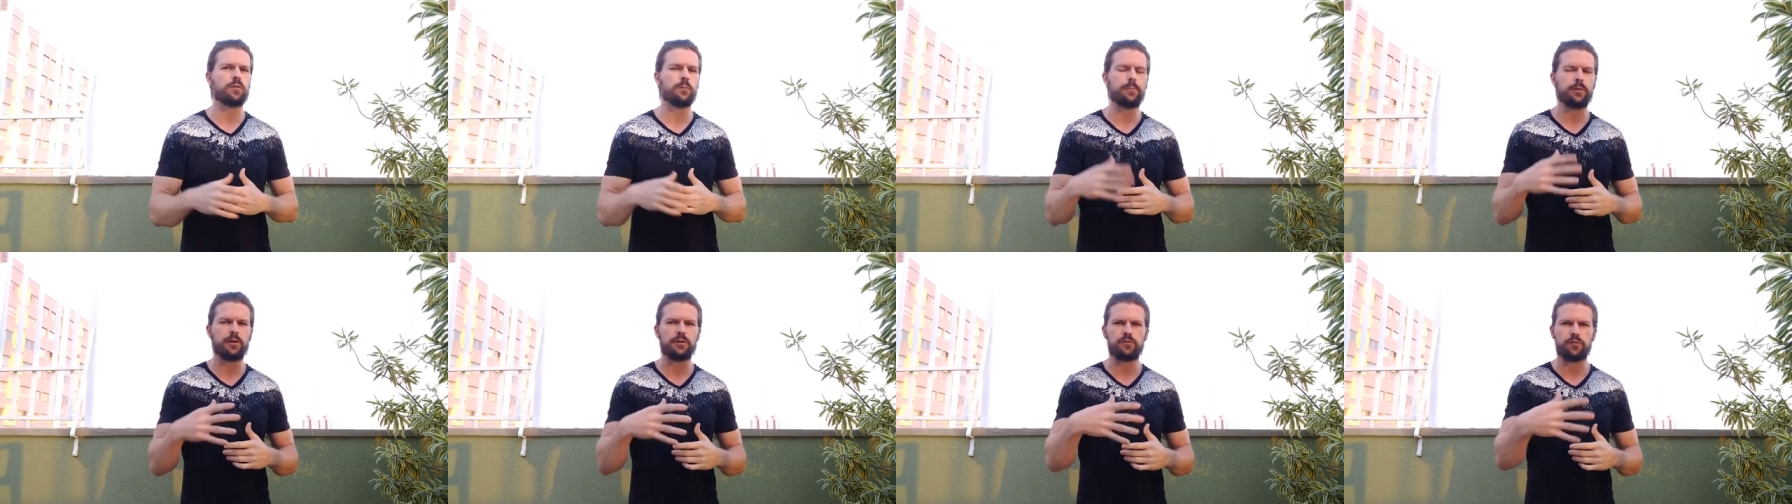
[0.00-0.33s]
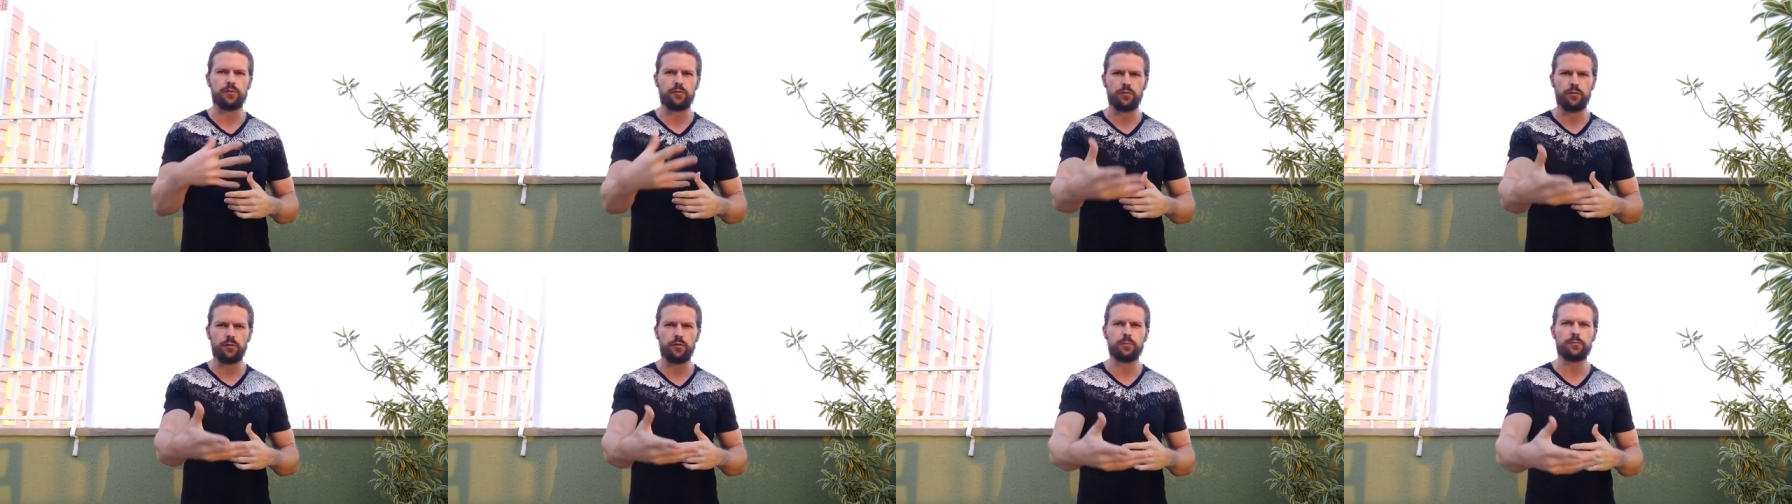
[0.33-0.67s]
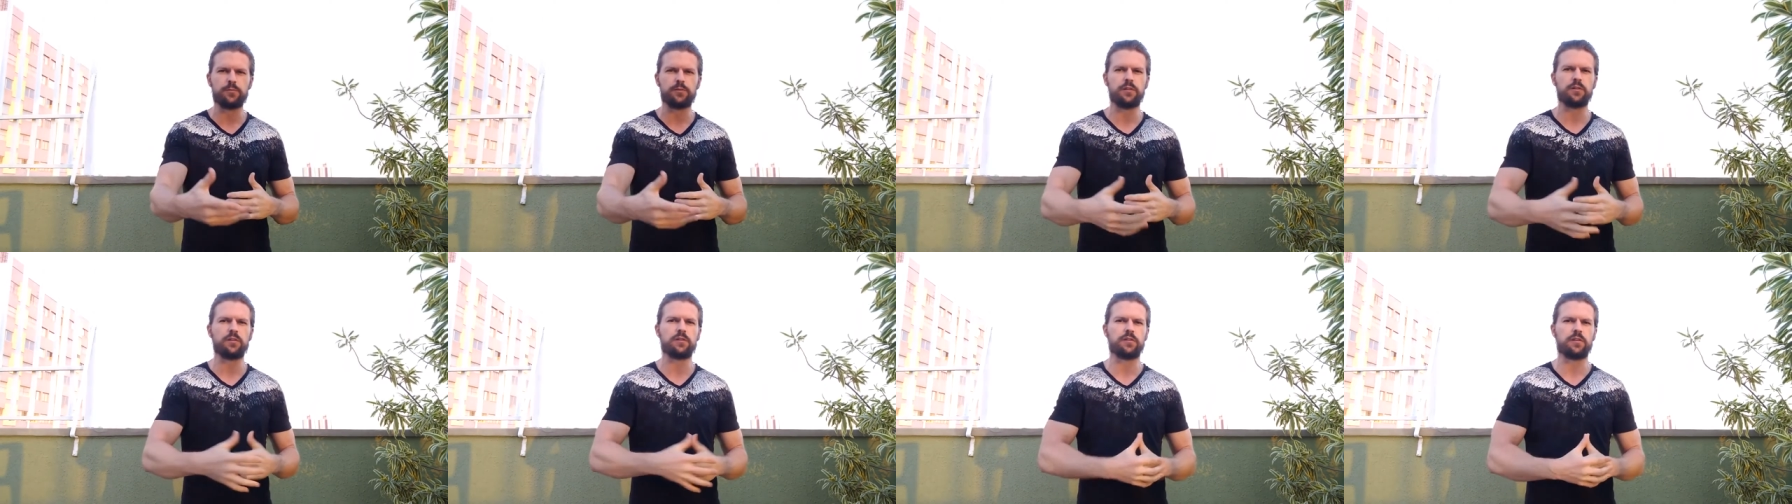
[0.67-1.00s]
a bunch of
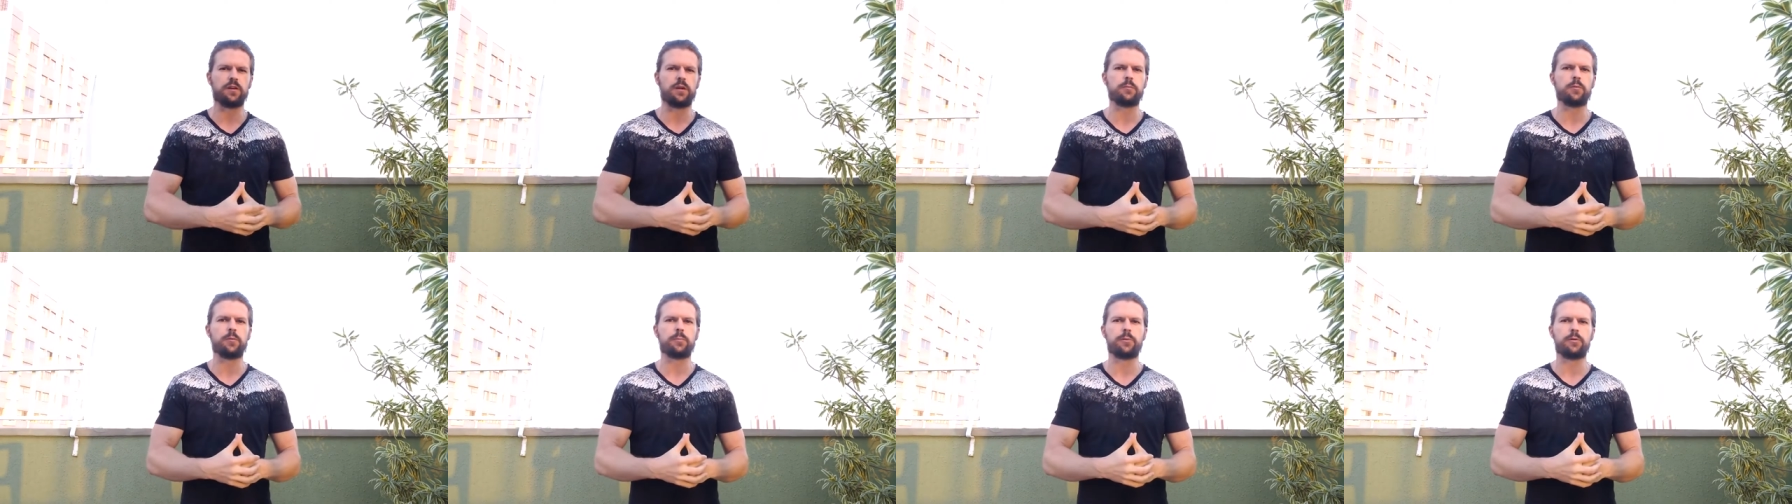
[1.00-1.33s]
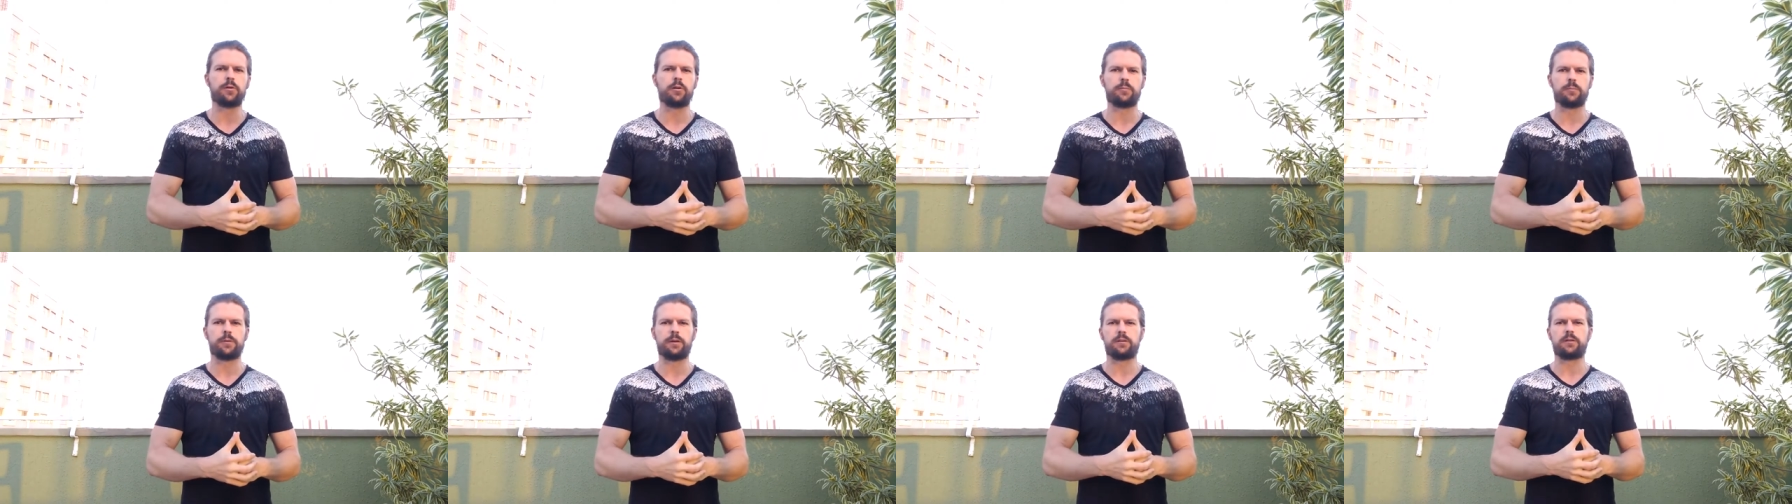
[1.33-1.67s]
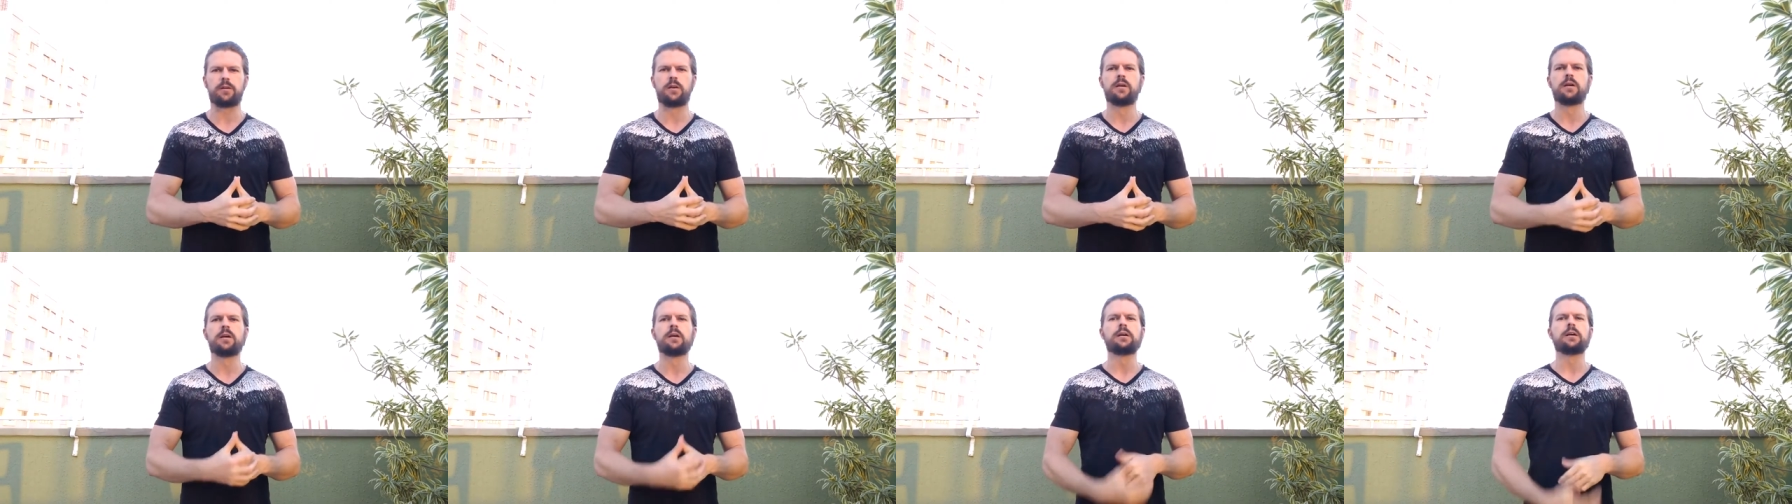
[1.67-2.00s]
rooms in the same apartment,
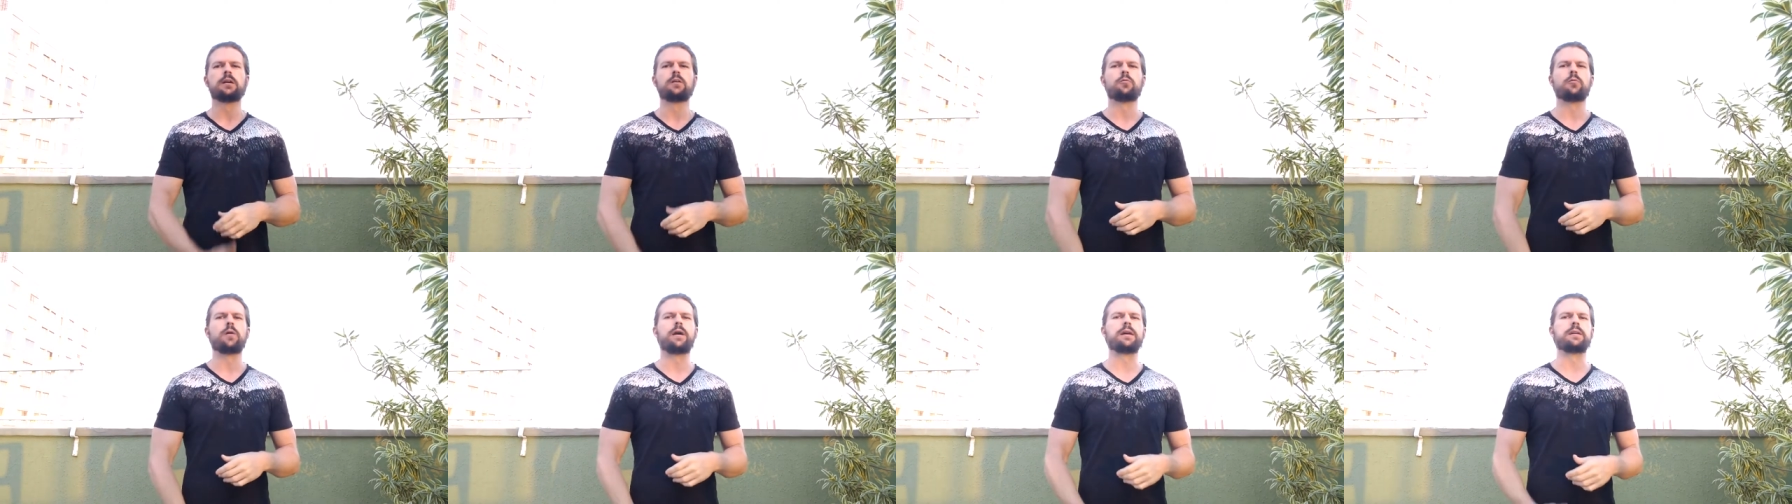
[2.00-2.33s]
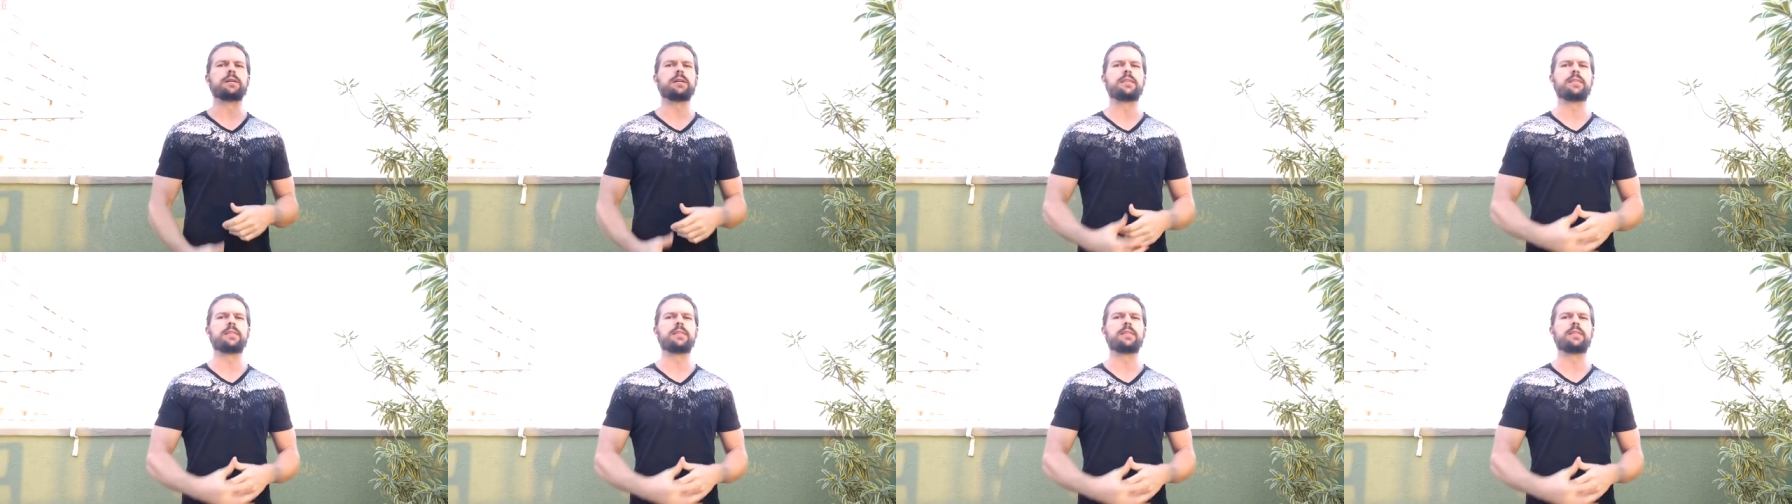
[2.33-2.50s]
right?